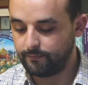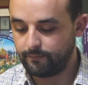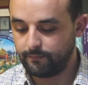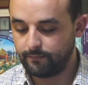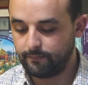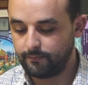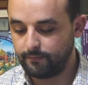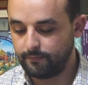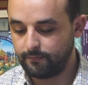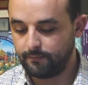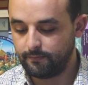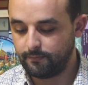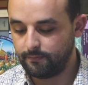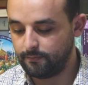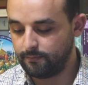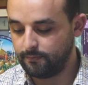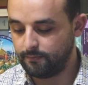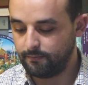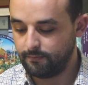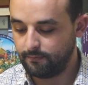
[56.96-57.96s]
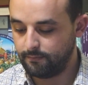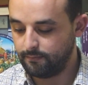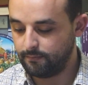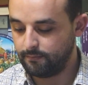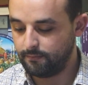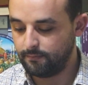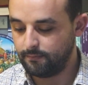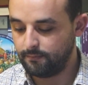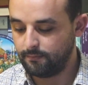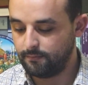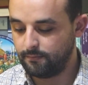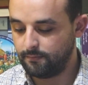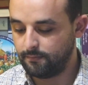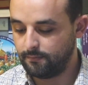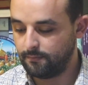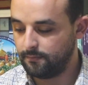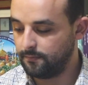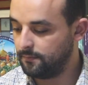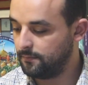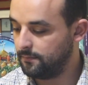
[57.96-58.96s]

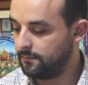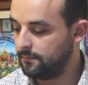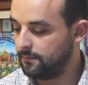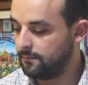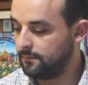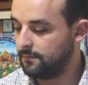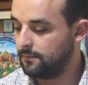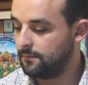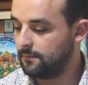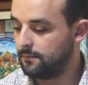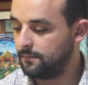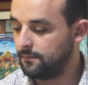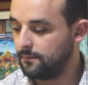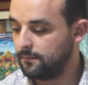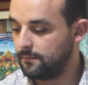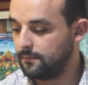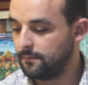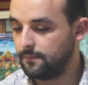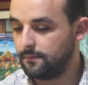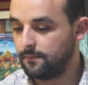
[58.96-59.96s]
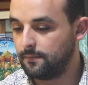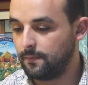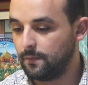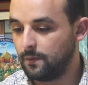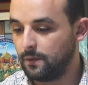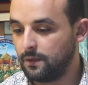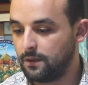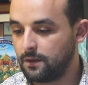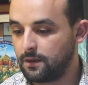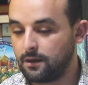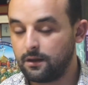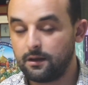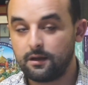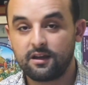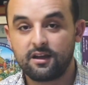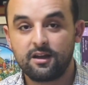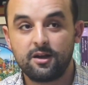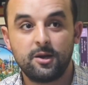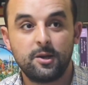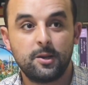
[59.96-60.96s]

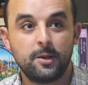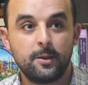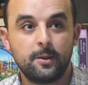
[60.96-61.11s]
Nothing is said.